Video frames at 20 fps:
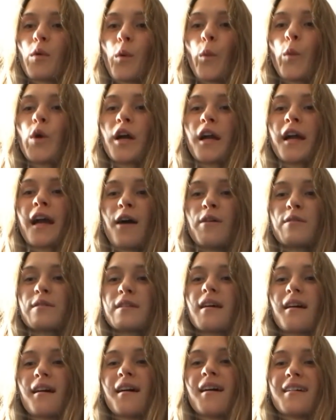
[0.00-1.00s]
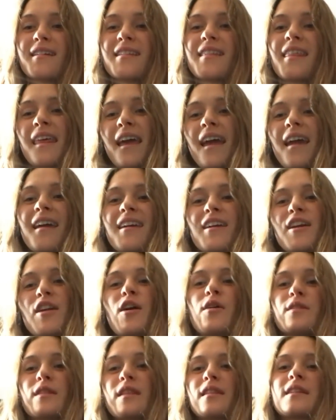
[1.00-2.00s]
workout uh, thing, you
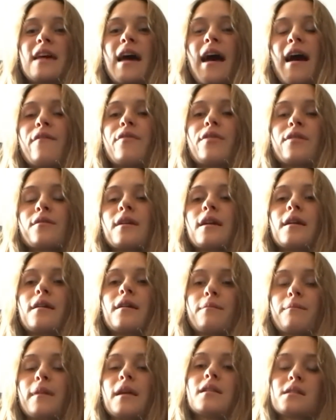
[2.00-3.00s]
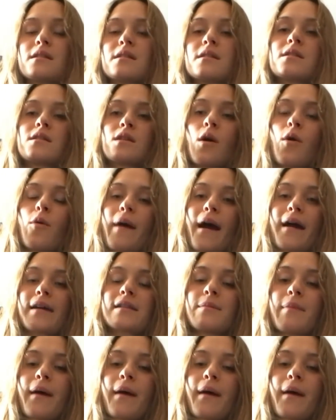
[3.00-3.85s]
know, to have three meets so back to